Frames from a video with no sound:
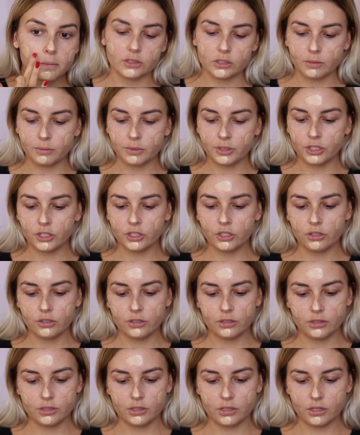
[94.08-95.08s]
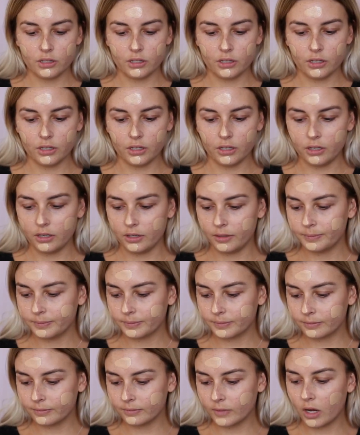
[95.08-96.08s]
So I'm going to use the
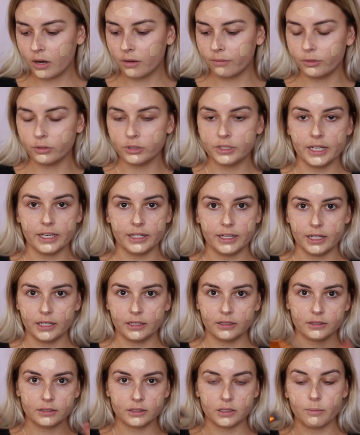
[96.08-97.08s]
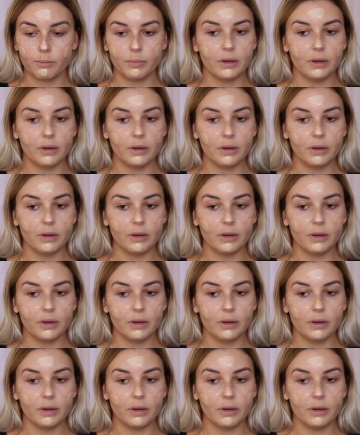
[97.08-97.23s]
Real Techniques